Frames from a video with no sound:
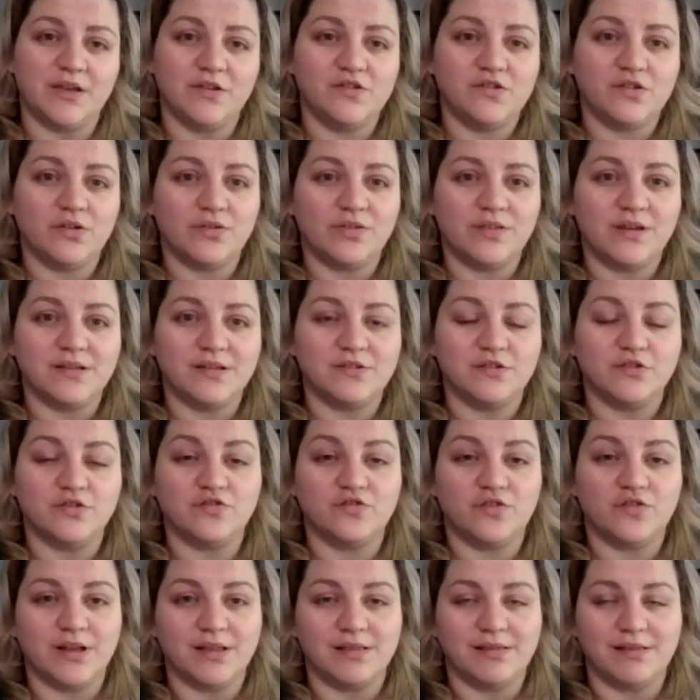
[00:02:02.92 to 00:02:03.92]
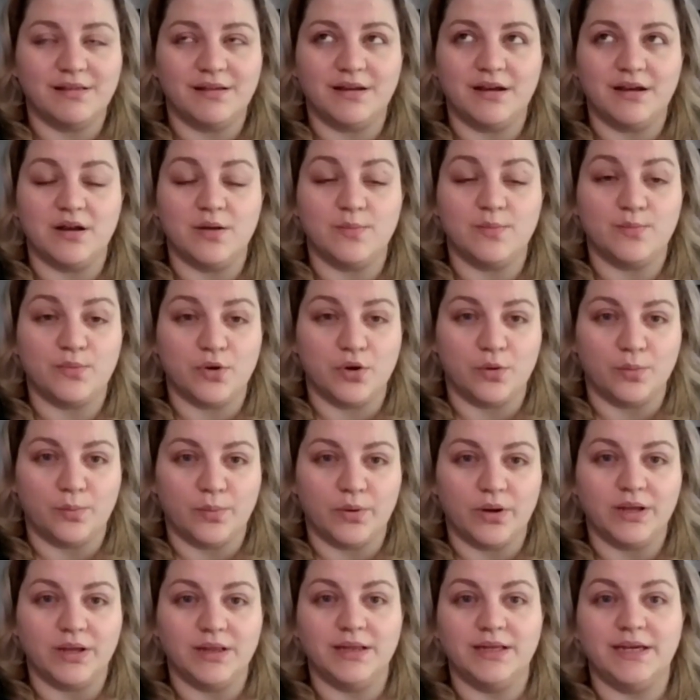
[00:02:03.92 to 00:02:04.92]
sure things are translated
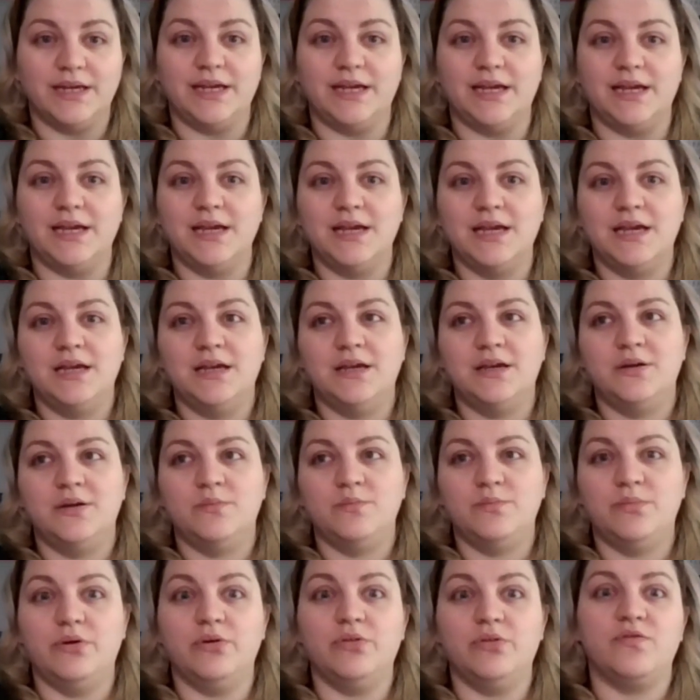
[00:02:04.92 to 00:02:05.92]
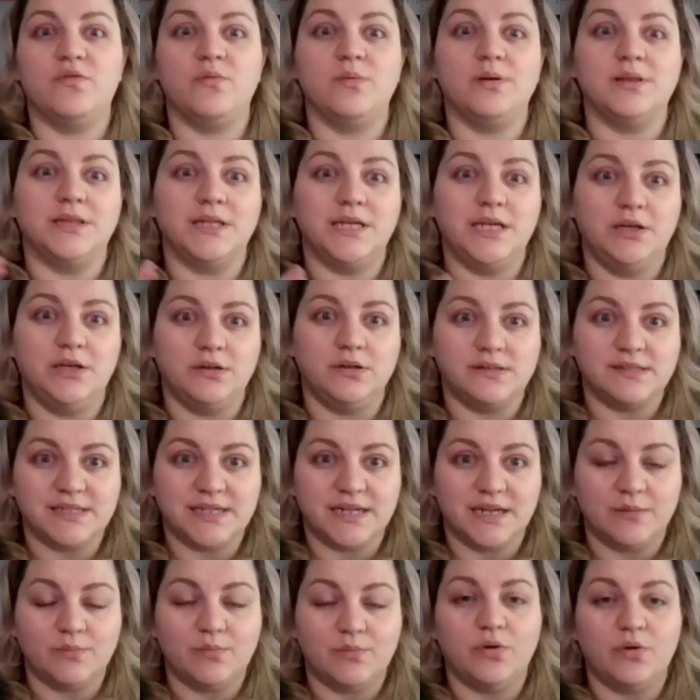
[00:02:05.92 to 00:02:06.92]
appropriately, both from a legal
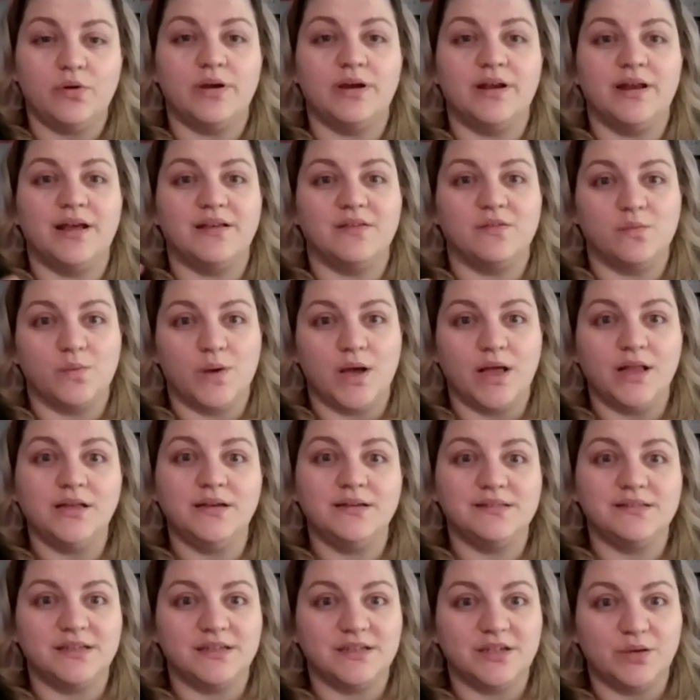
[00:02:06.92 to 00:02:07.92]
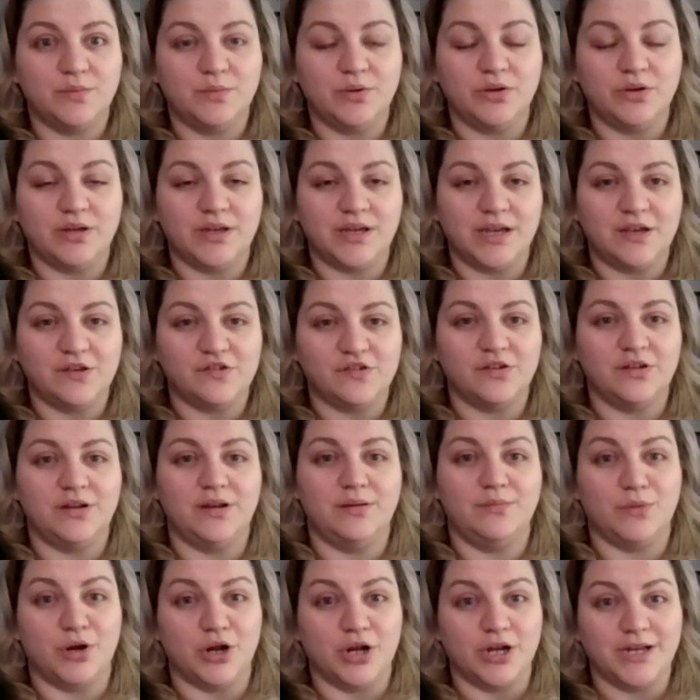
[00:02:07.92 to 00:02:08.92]
standpoint as well as a communication
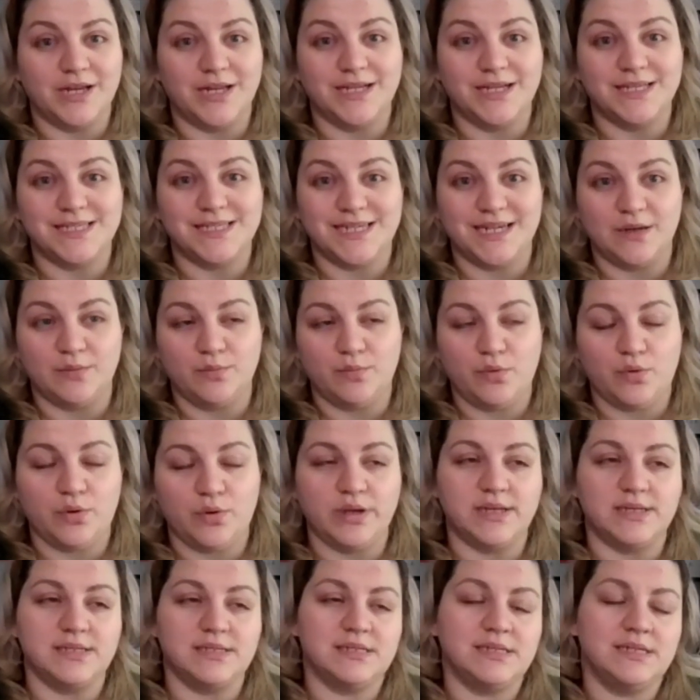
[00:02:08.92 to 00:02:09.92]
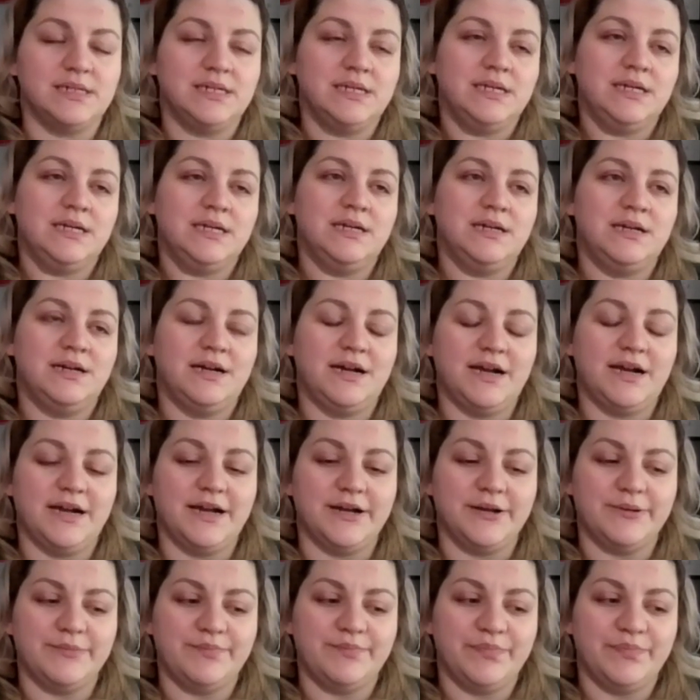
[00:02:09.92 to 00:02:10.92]
and marketing standpoint.
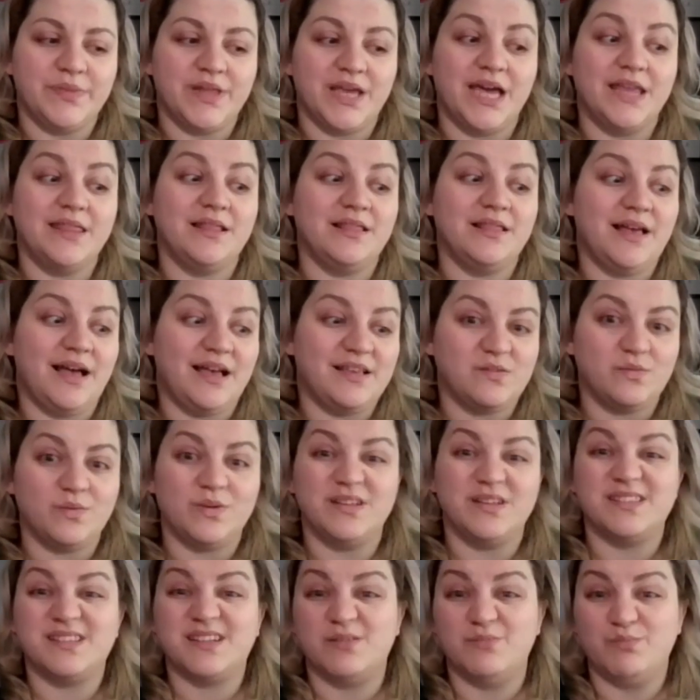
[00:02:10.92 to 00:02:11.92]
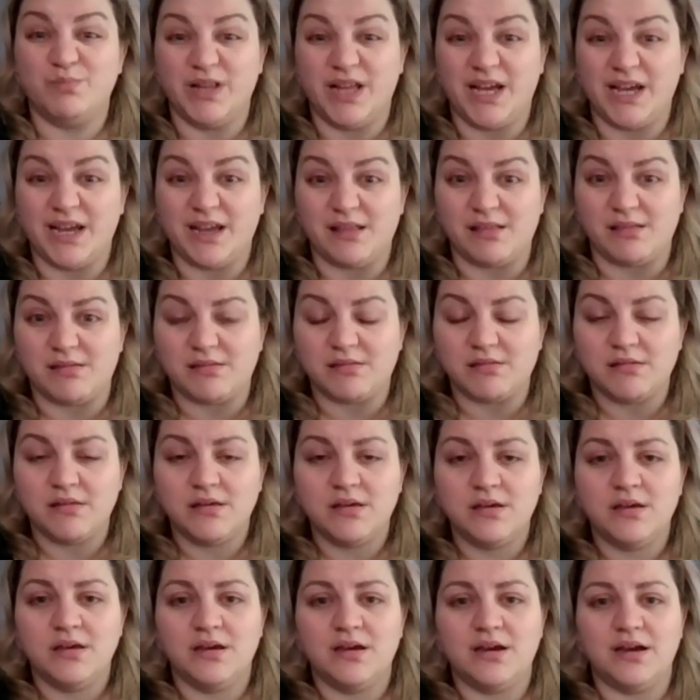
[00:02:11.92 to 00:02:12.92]
And the last one is compliance.
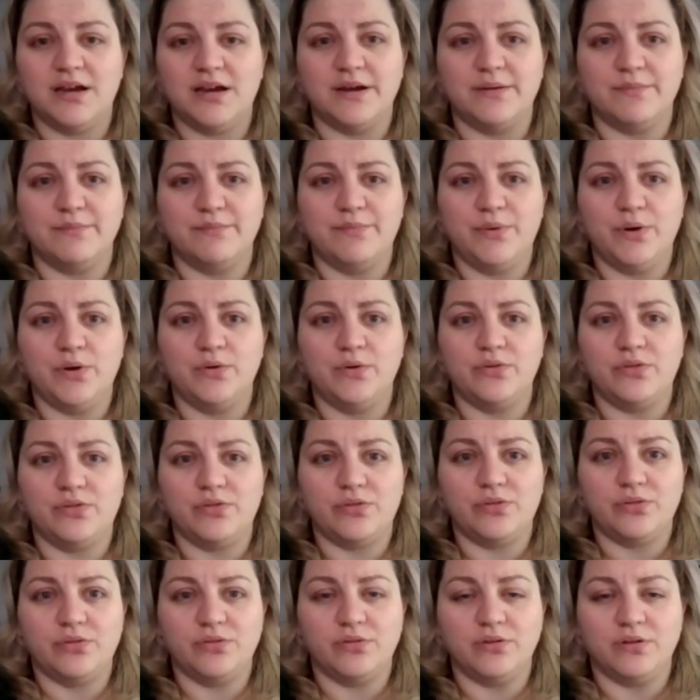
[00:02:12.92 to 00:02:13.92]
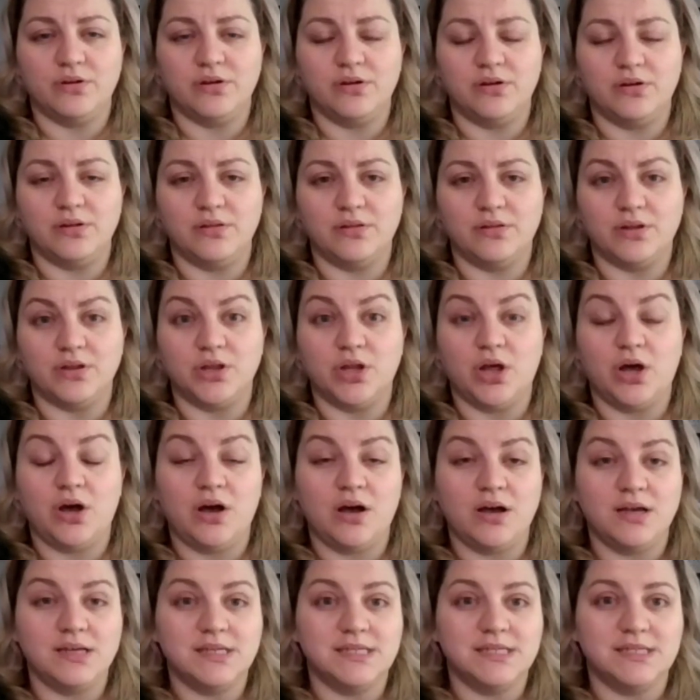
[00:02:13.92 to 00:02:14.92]
Both the
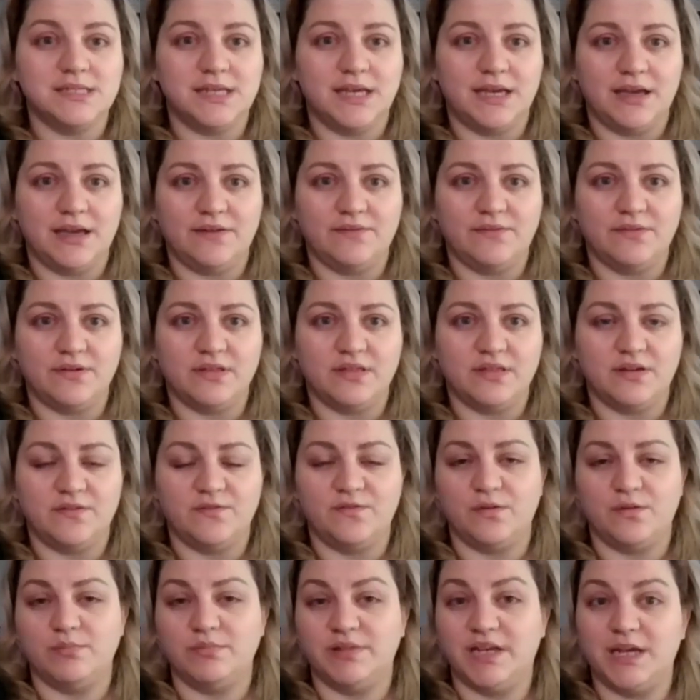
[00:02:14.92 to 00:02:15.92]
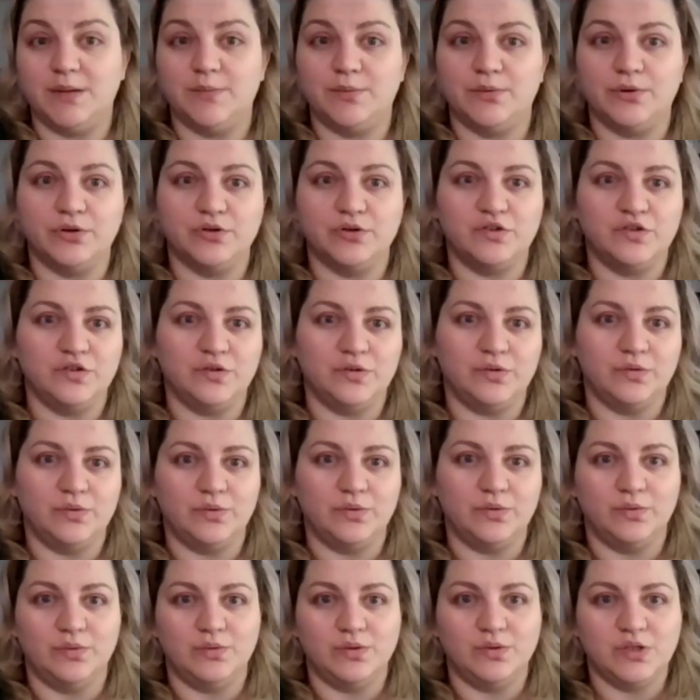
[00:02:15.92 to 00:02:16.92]
laws, everything from labor
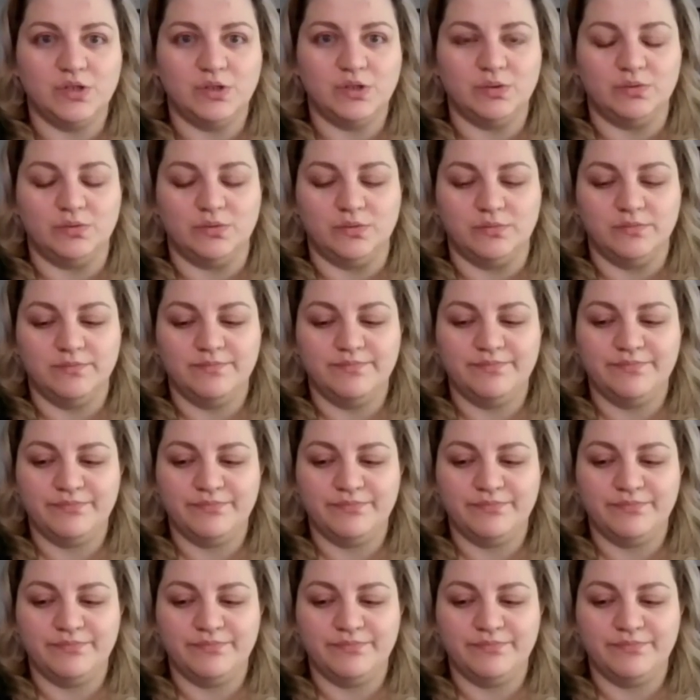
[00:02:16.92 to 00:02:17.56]
to